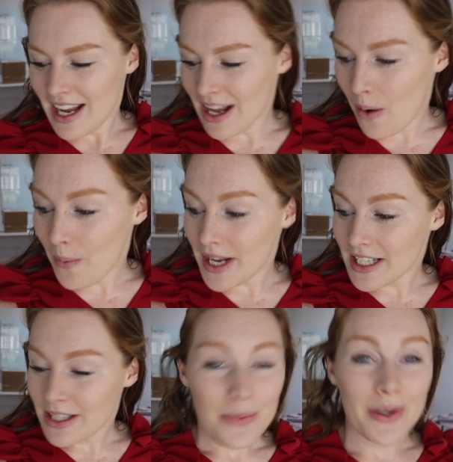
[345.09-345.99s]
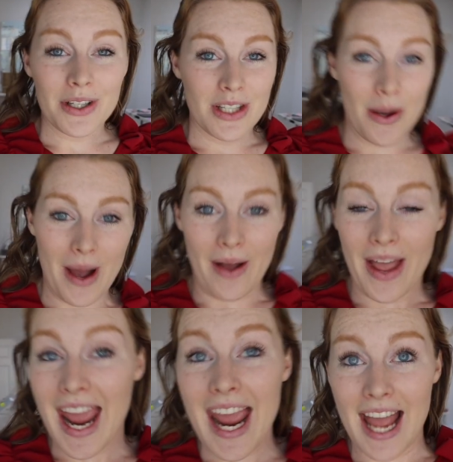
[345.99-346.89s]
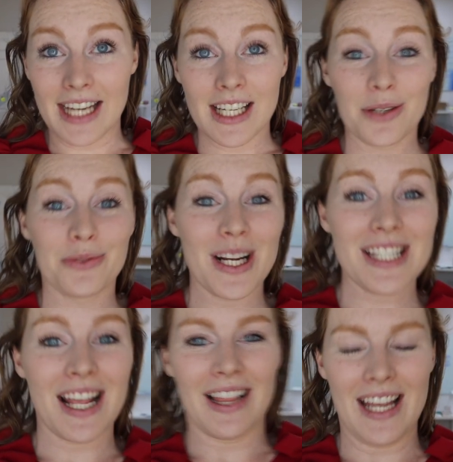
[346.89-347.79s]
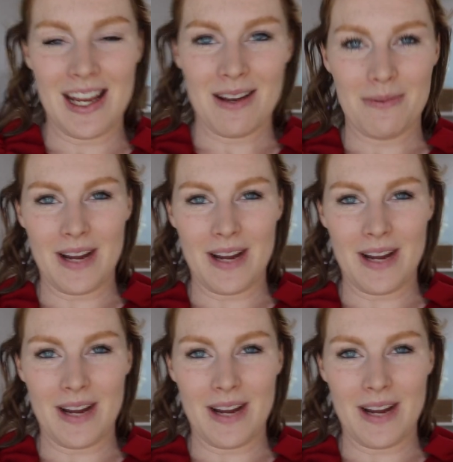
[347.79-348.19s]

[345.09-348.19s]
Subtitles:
It always works so well. And recently,